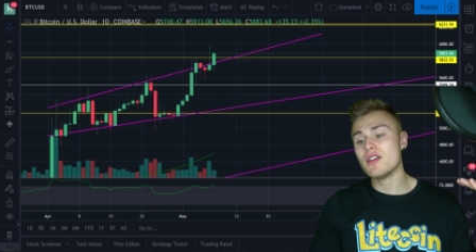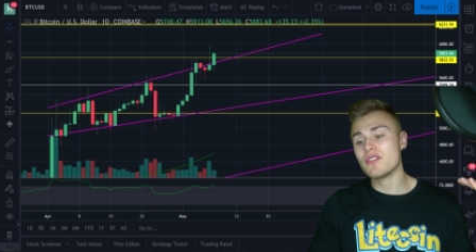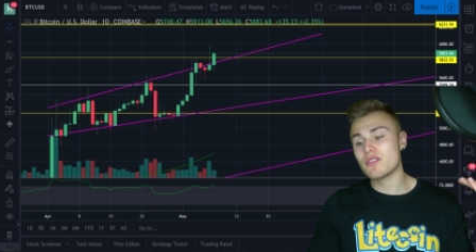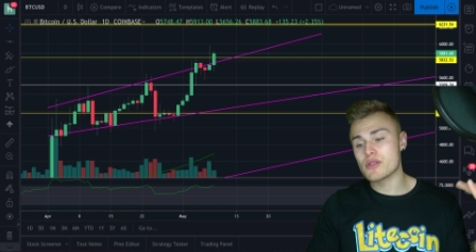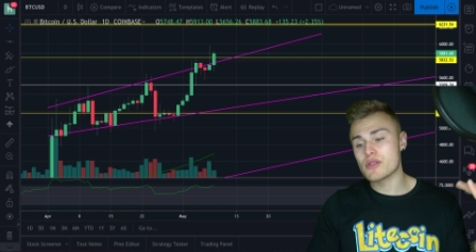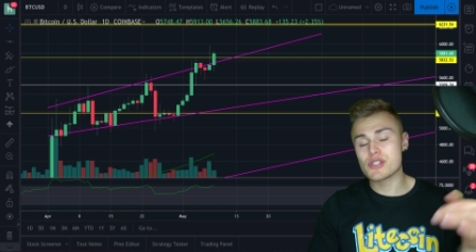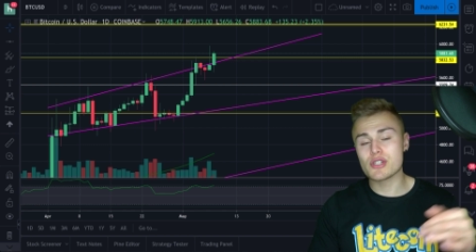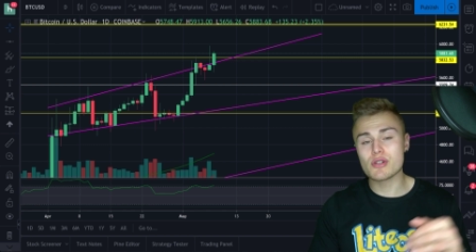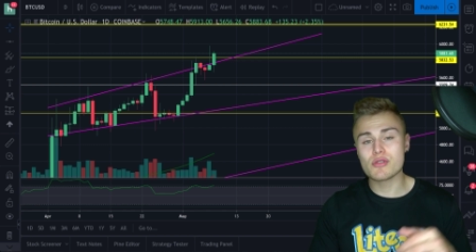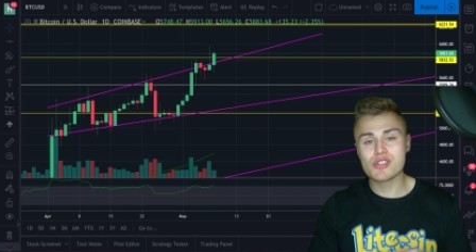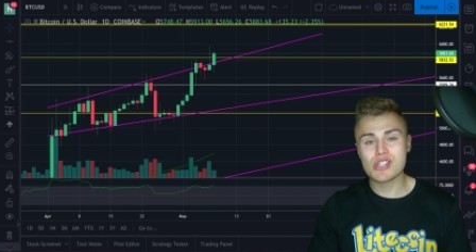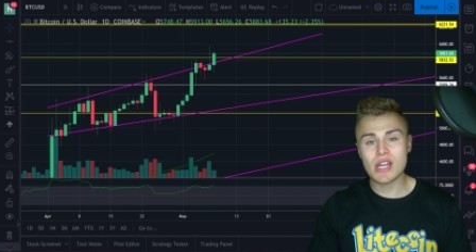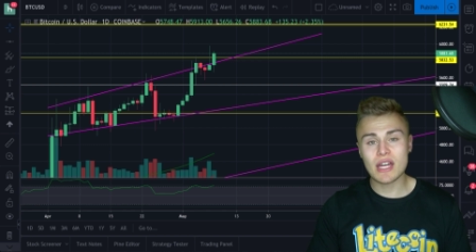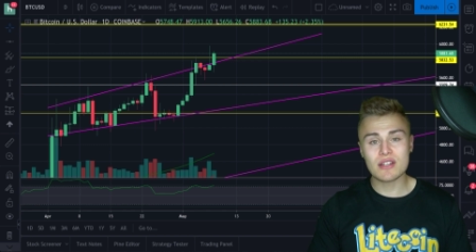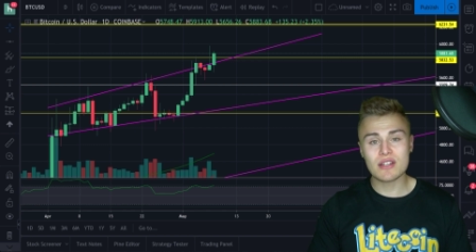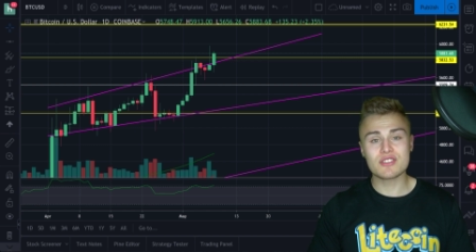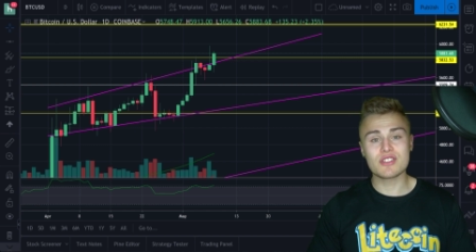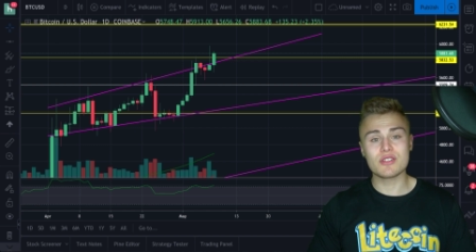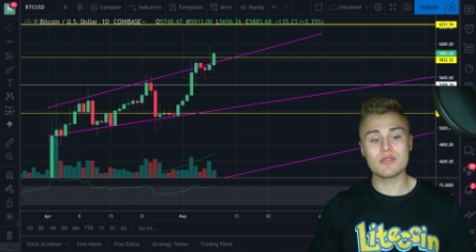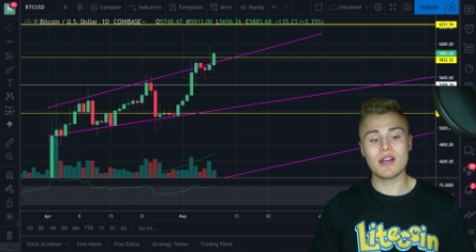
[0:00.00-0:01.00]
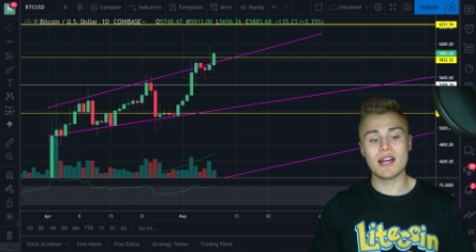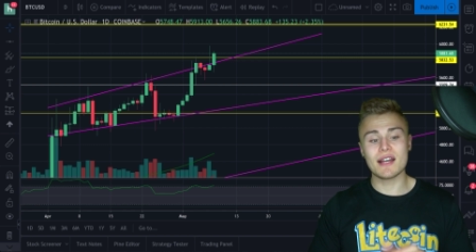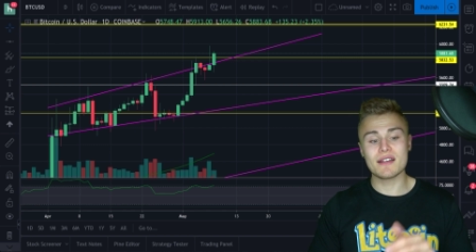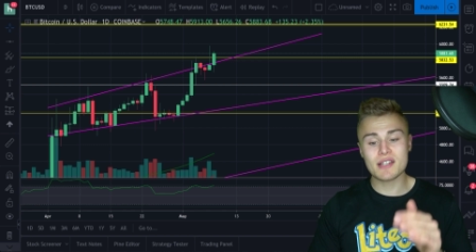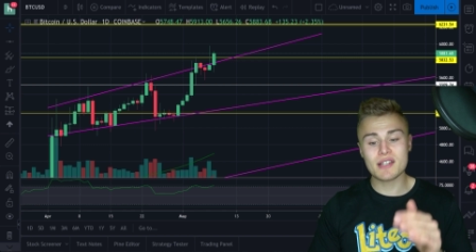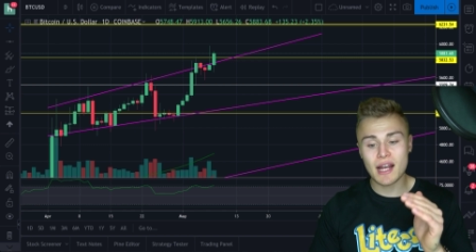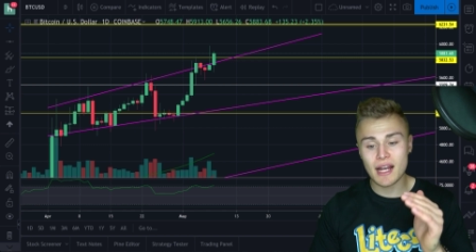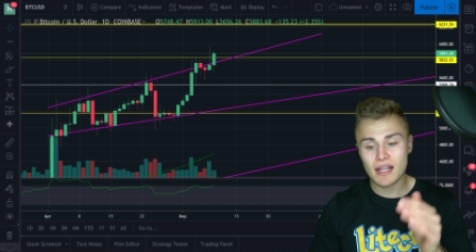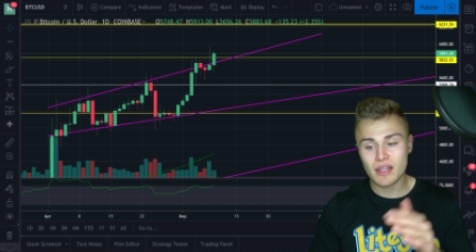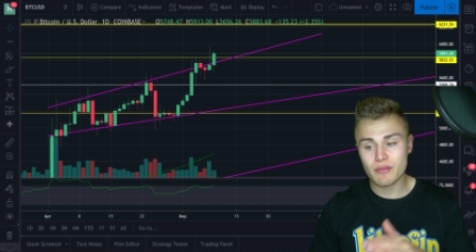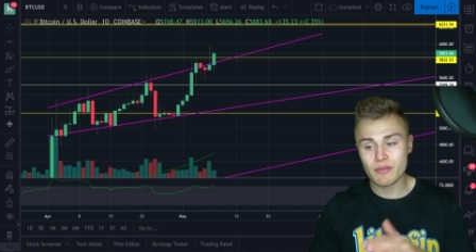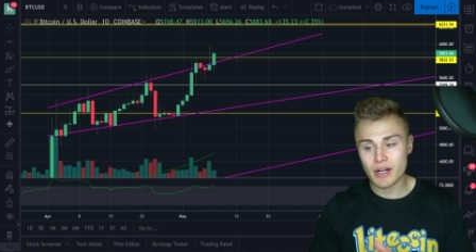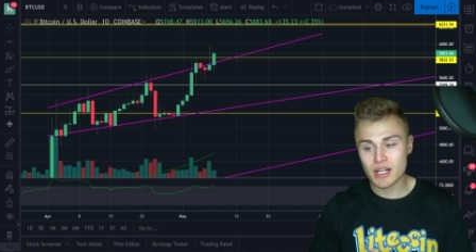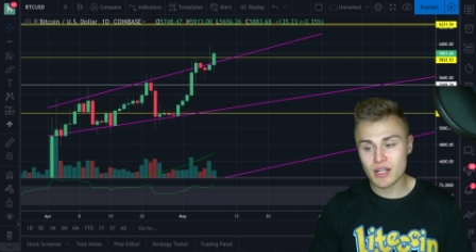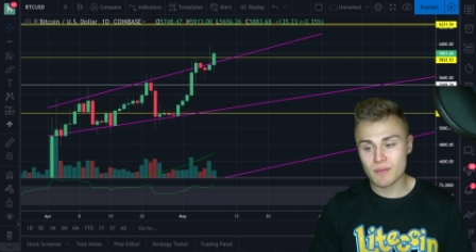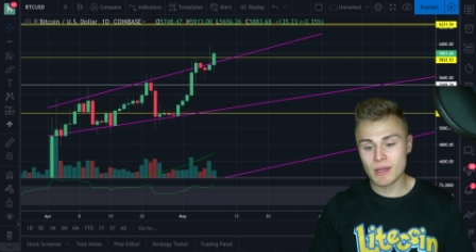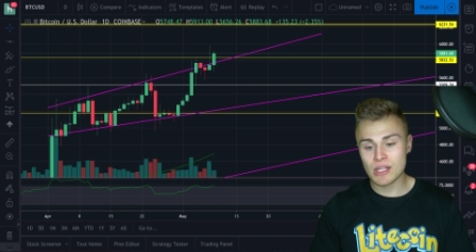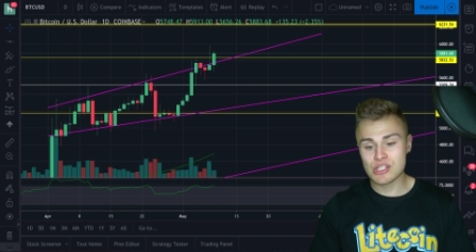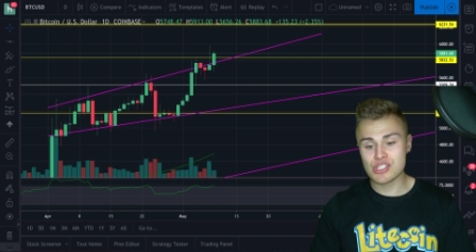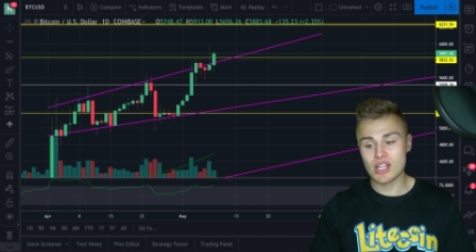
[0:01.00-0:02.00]
So huge shout out to you guys. Highly
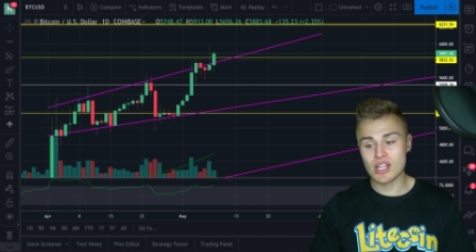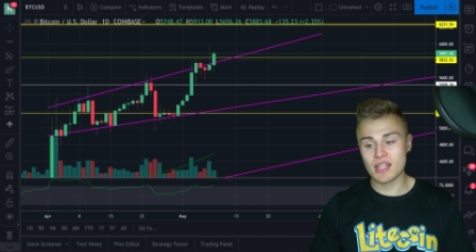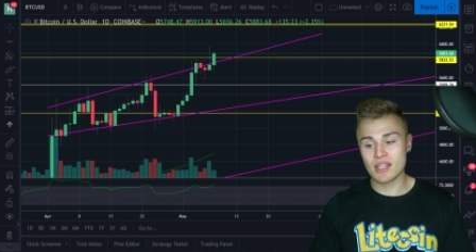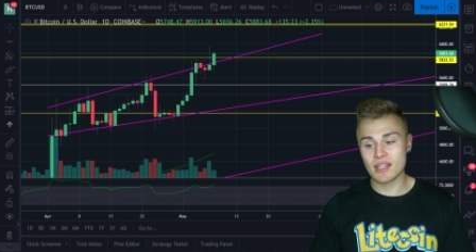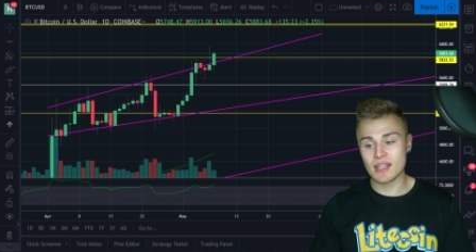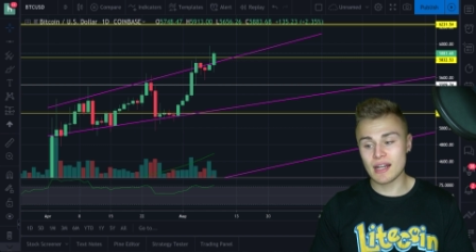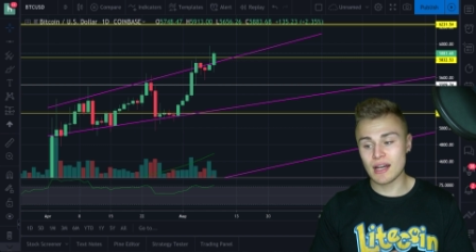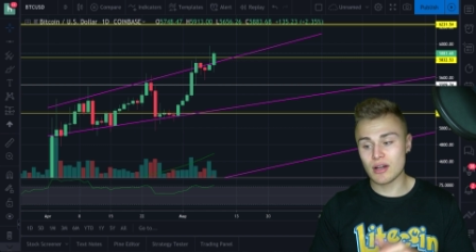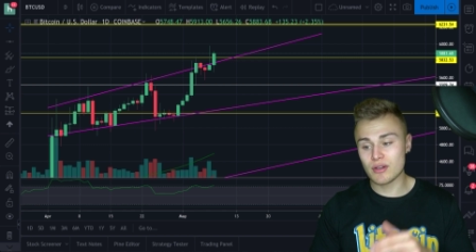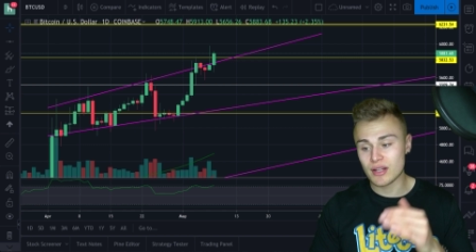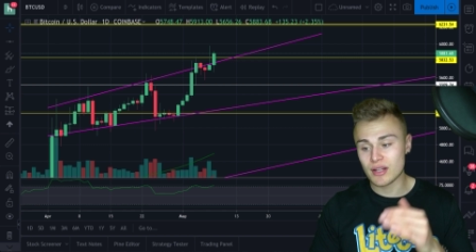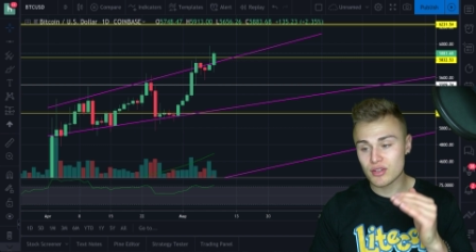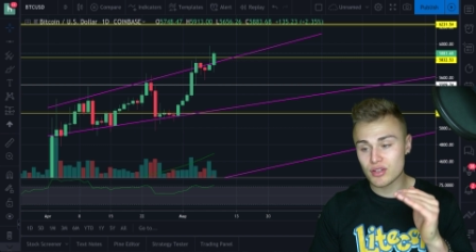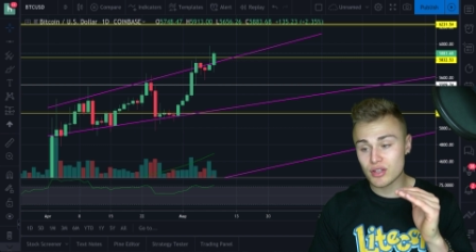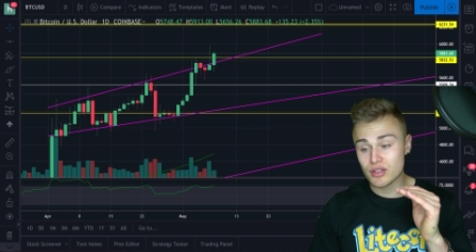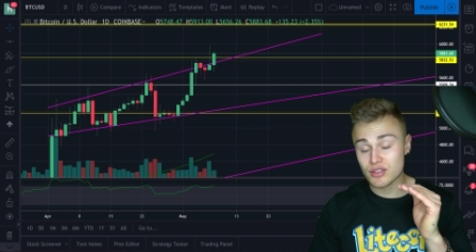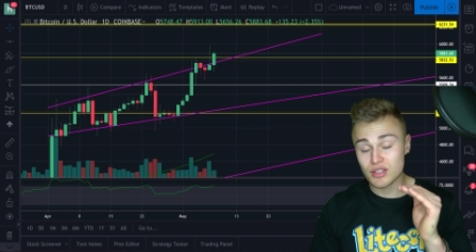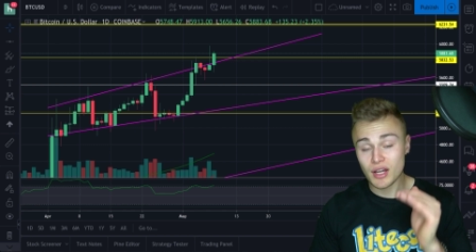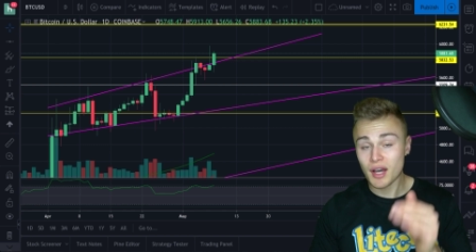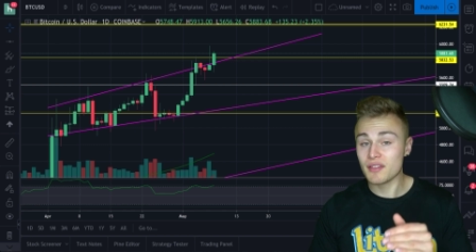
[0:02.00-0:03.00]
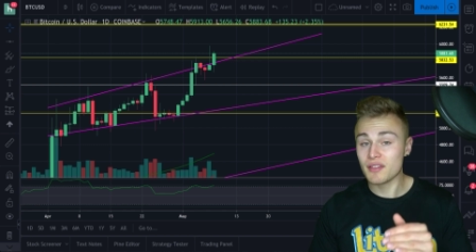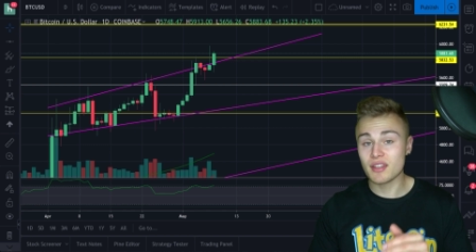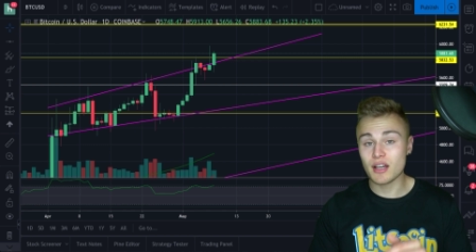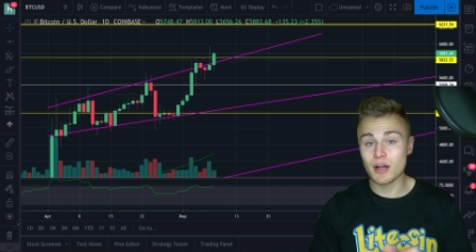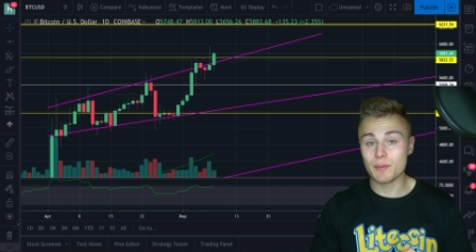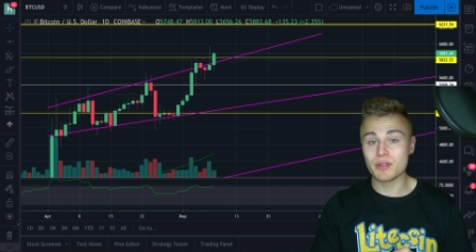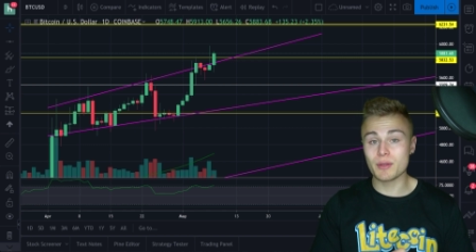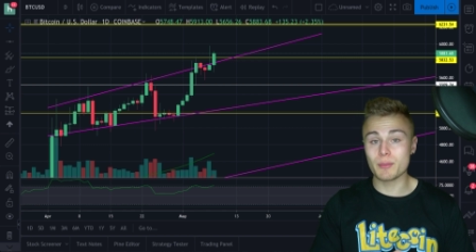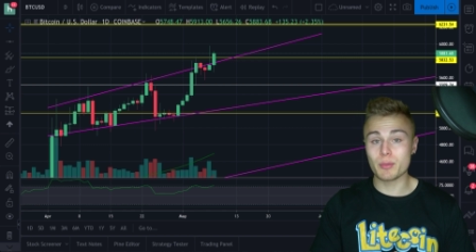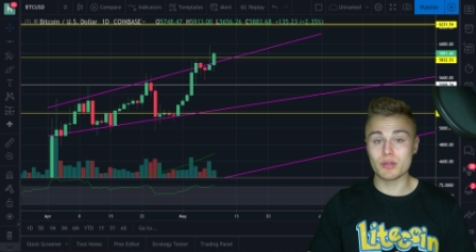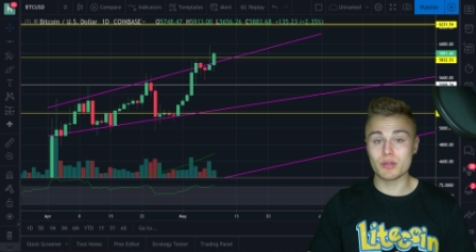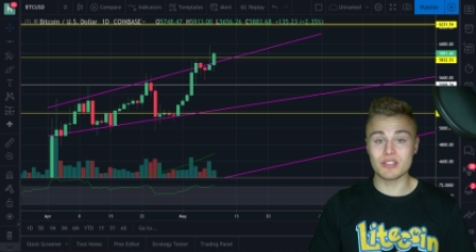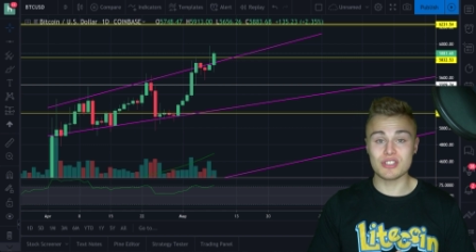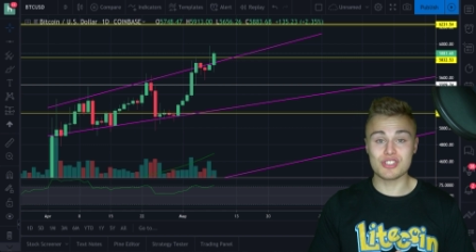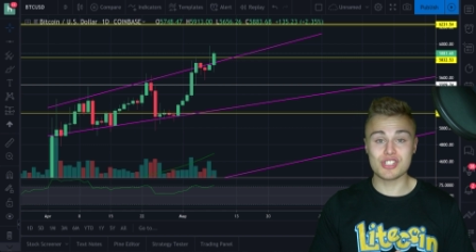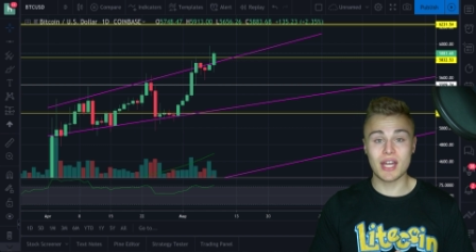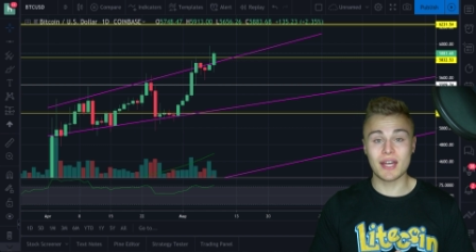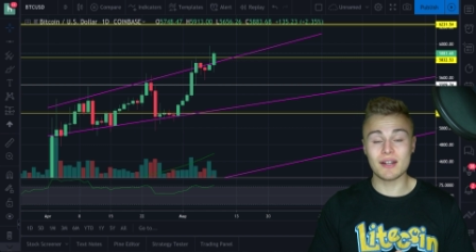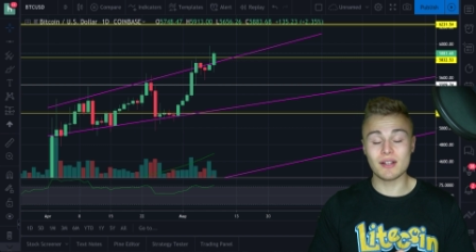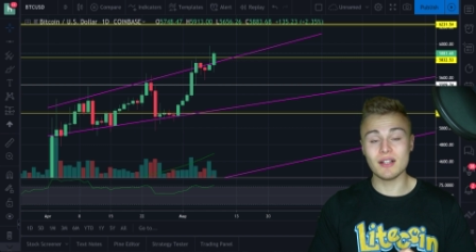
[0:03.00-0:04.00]
recommend checking it out. It does help support
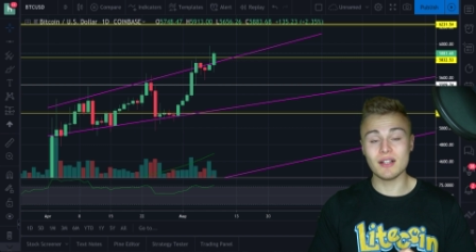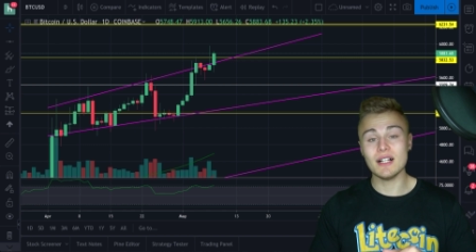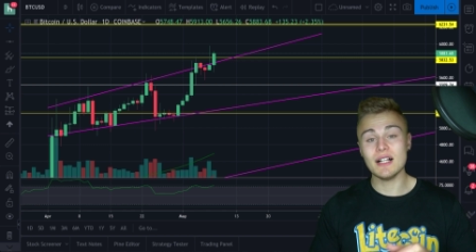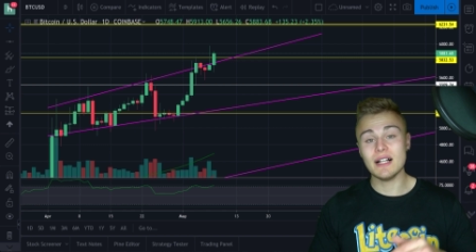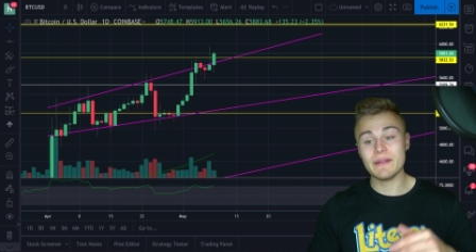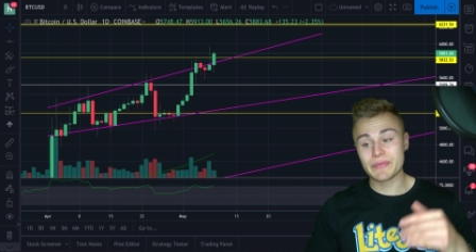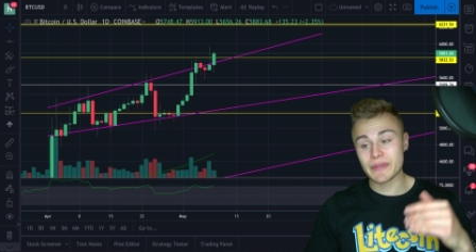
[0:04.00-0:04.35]
the channel.